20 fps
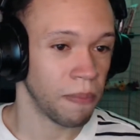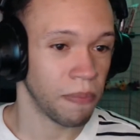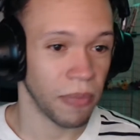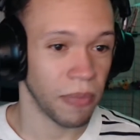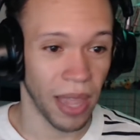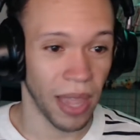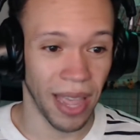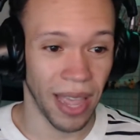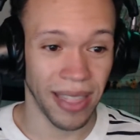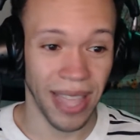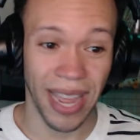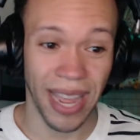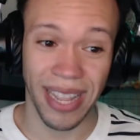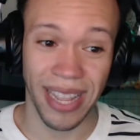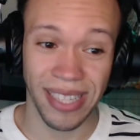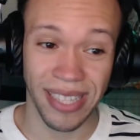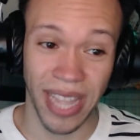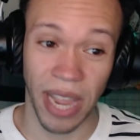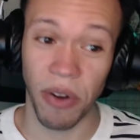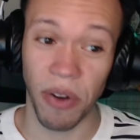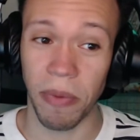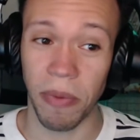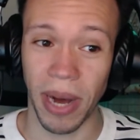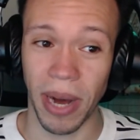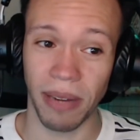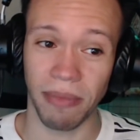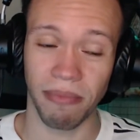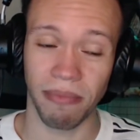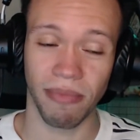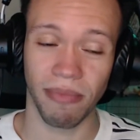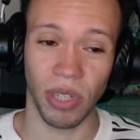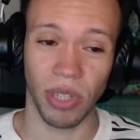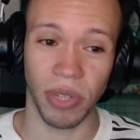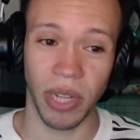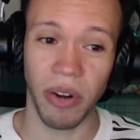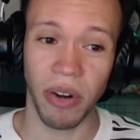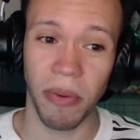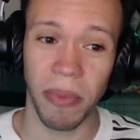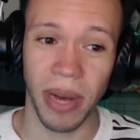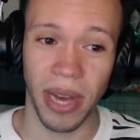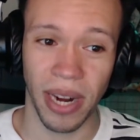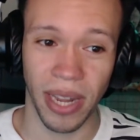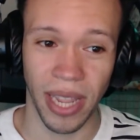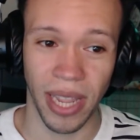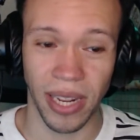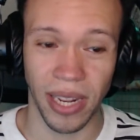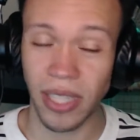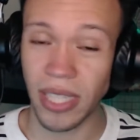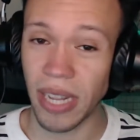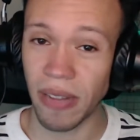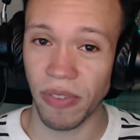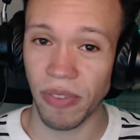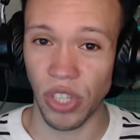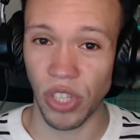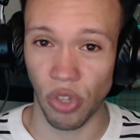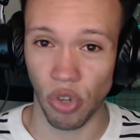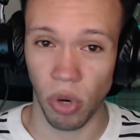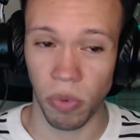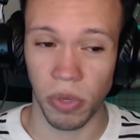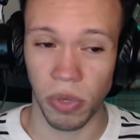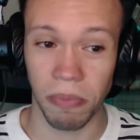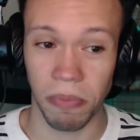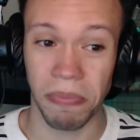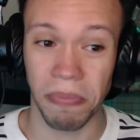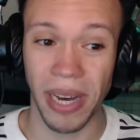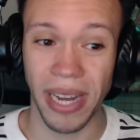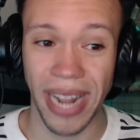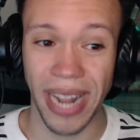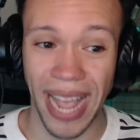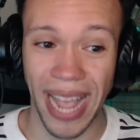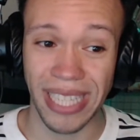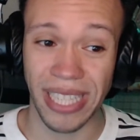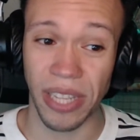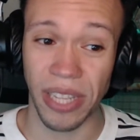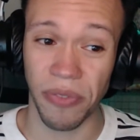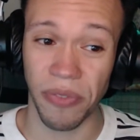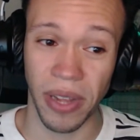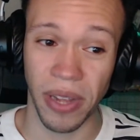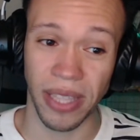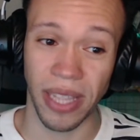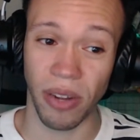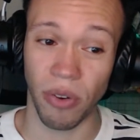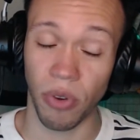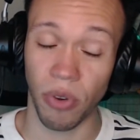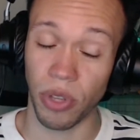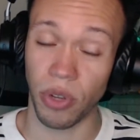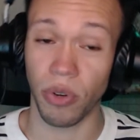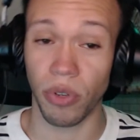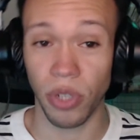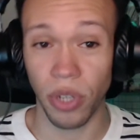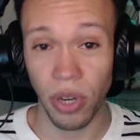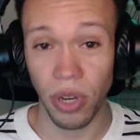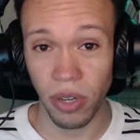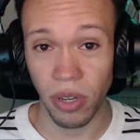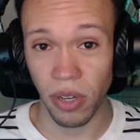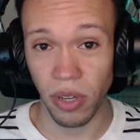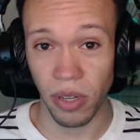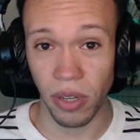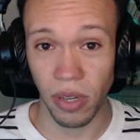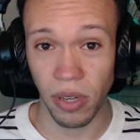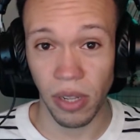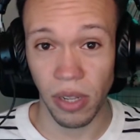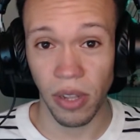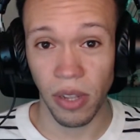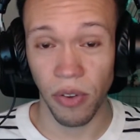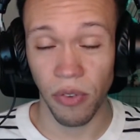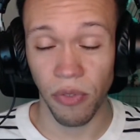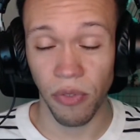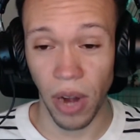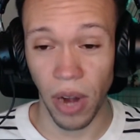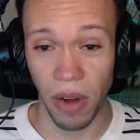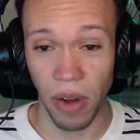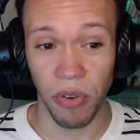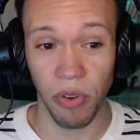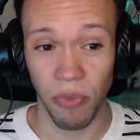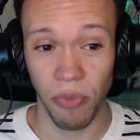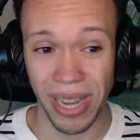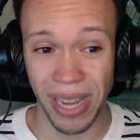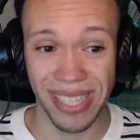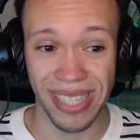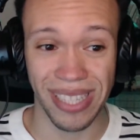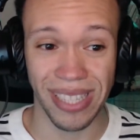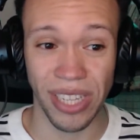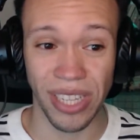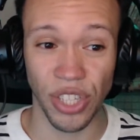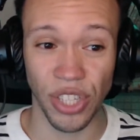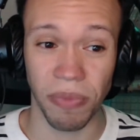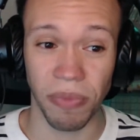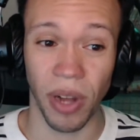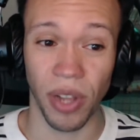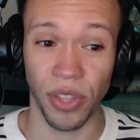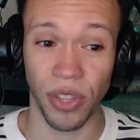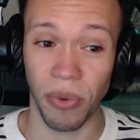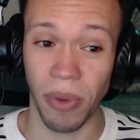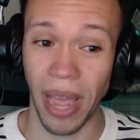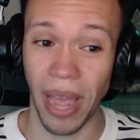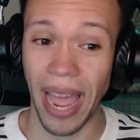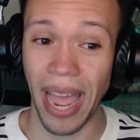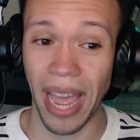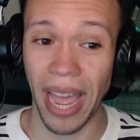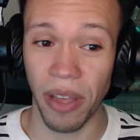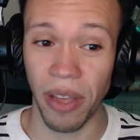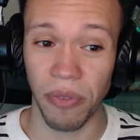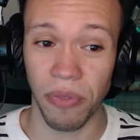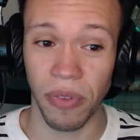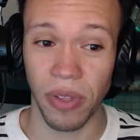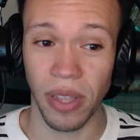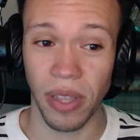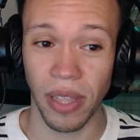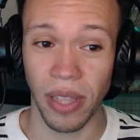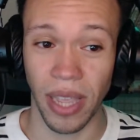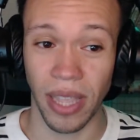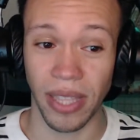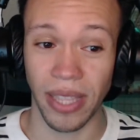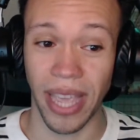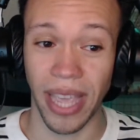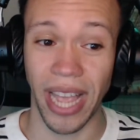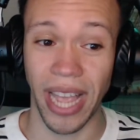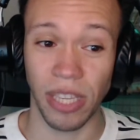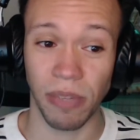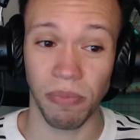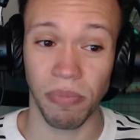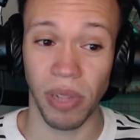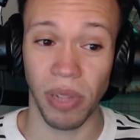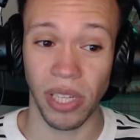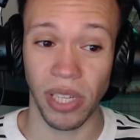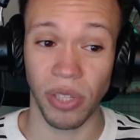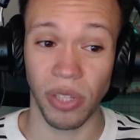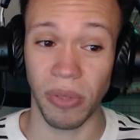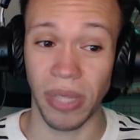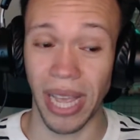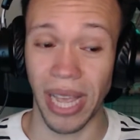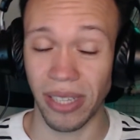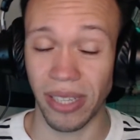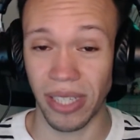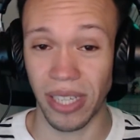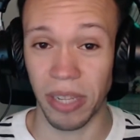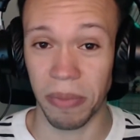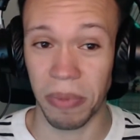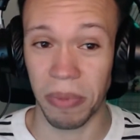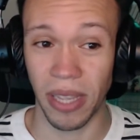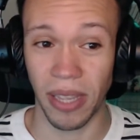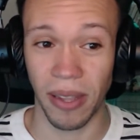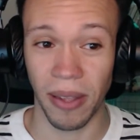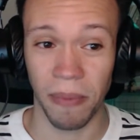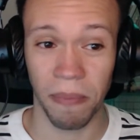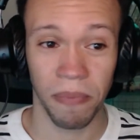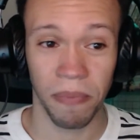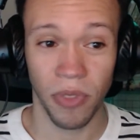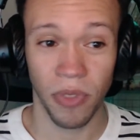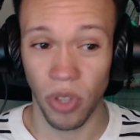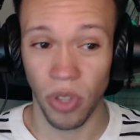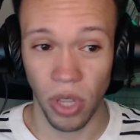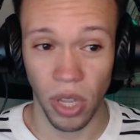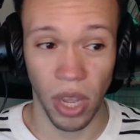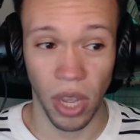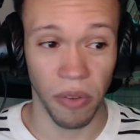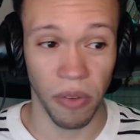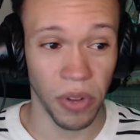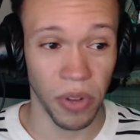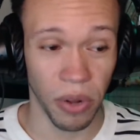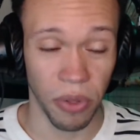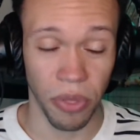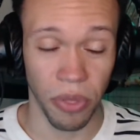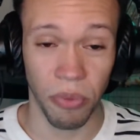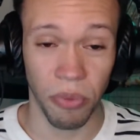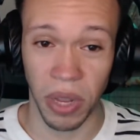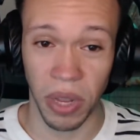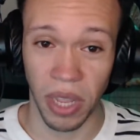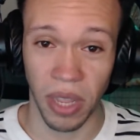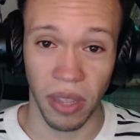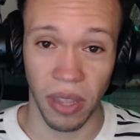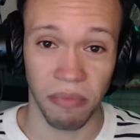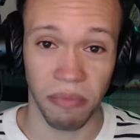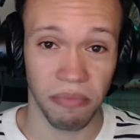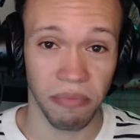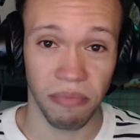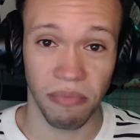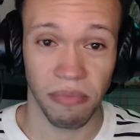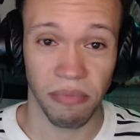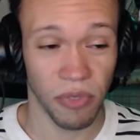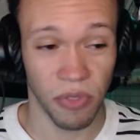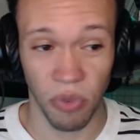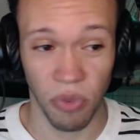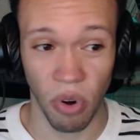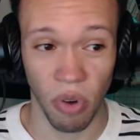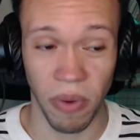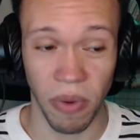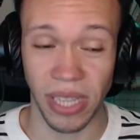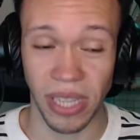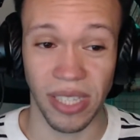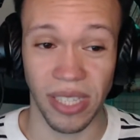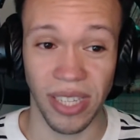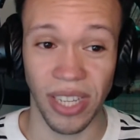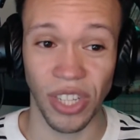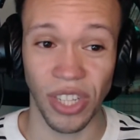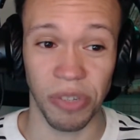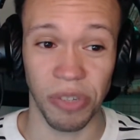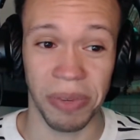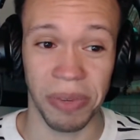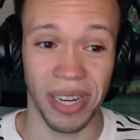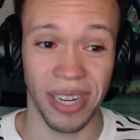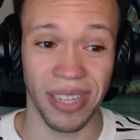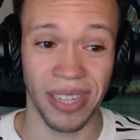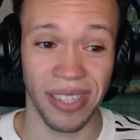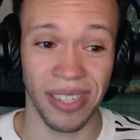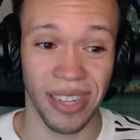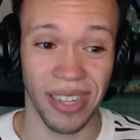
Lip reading: And that is Digimon. So Digimon, again, doesn't have Digizorption, but has the effect that on your turn, for every rested Digimon you have, it gains plus 2,000 DP. You have, 3, 4 rested Digimon.